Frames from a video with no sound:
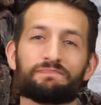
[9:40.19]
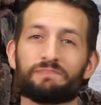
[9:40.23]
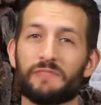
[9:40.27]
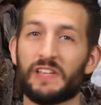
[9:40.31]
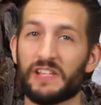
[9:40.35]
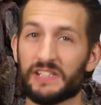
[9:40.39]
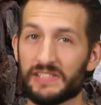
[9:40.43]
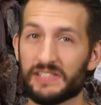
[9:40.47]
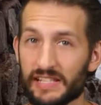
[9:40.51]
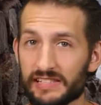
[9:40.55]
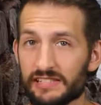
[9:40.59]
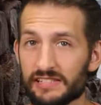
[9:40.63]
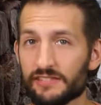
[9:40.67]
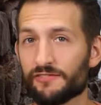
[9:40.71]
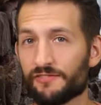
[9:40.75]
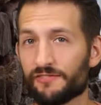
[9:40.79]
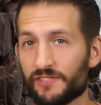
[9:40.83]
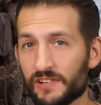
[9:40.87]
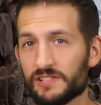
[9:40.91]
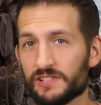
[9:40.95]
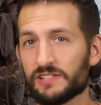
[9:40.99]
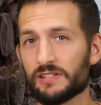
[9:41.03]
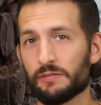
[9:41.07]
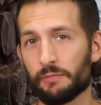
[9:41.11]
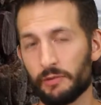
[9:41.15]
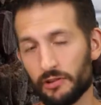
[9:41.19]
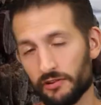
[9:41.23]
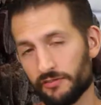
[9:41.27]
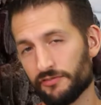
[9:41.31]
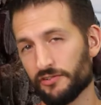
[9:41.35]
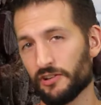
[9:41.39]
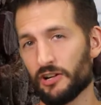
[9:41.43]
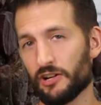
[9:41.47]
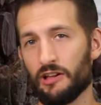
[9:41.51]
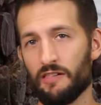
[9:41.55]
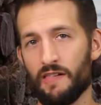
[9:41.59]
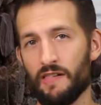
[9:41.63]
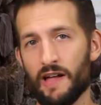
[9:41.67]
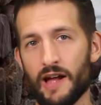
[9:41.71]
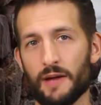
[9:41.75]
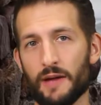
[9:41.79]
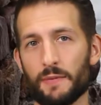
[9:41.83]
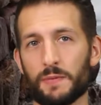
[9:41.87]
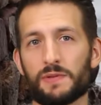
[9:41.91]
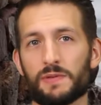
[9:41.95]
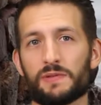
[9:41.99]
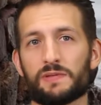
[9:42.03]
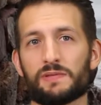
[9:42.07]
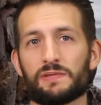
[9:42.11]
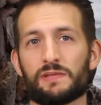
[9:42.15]
and says it fits the bill for
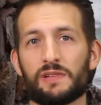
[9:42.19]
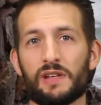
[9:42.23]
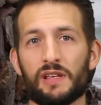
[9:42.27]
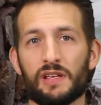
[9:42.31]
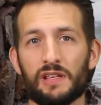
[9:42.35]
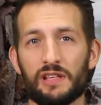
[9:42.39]
collapse.